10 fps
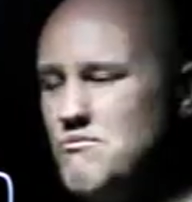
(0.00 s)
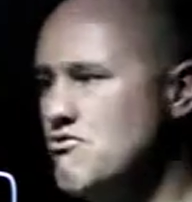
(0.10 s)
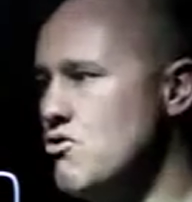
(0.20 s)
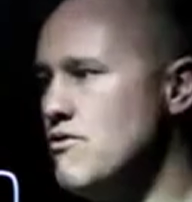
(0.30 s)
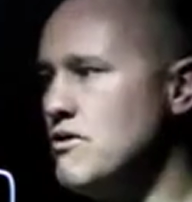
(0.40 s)

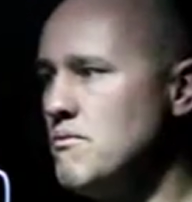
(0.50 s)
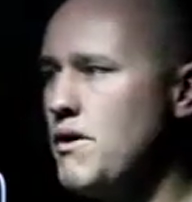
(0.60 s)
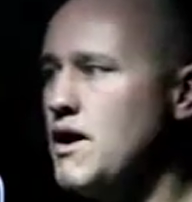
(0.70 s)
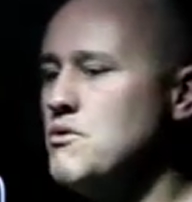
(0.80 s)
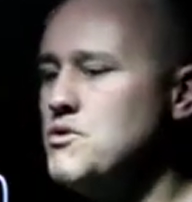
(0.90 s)
prove it and
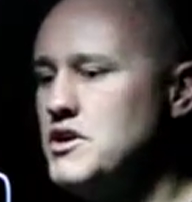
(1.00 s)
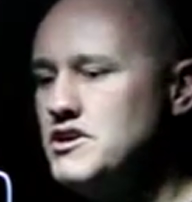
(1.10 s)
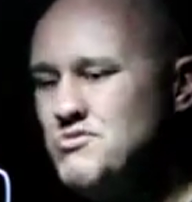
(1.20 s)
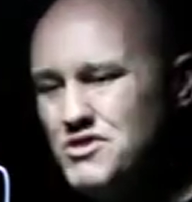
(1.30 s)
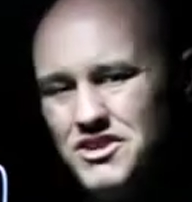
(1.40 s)
play with things,
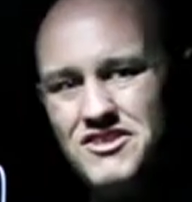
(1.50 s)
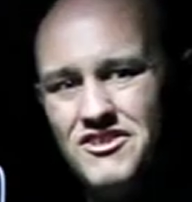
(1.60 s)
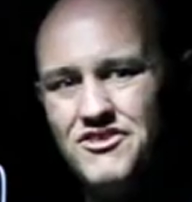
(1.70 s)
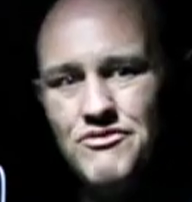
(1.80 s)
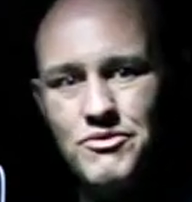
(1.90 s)
but this
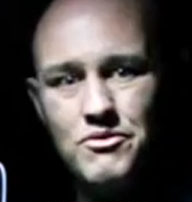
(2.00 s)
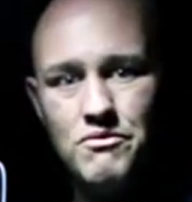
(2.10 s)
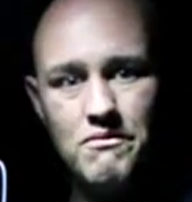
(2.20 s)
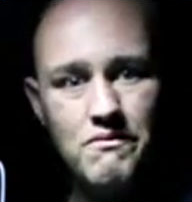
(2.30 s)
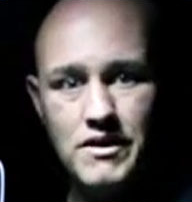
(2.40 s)
is the rule.
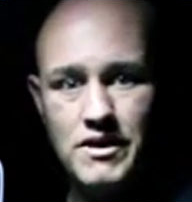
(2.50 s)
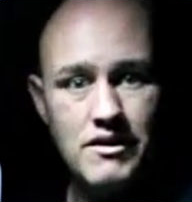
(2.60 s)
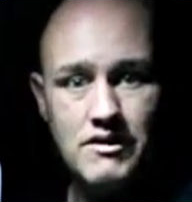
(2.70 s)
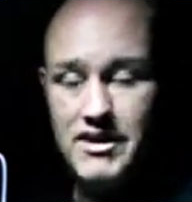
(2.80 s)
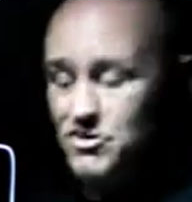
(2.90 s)

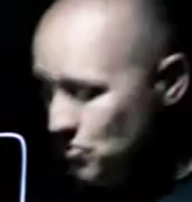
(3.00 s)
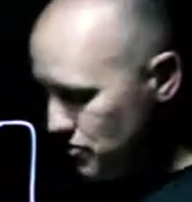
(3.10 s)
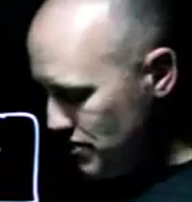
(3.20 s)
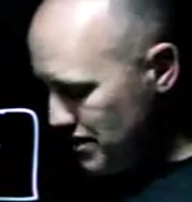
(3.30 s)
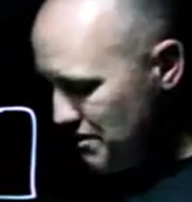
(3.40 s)
That's all that
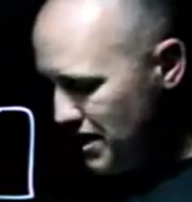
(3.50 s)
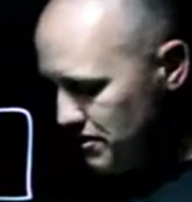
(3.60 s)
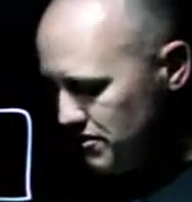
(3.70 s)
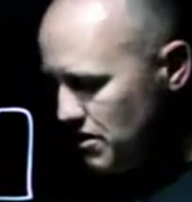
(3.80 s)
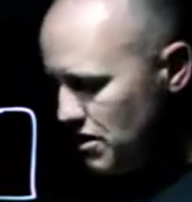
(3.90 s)
really matters.
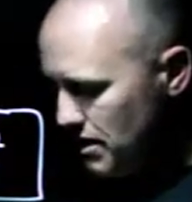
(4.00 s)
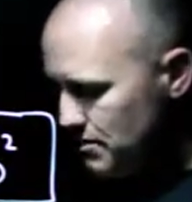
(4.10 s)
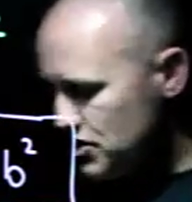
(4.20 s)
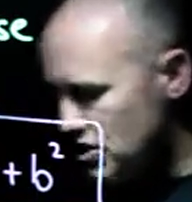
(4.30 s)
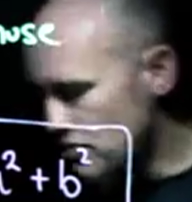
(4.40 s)
Let me
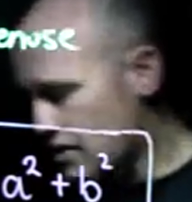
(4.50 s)
show you a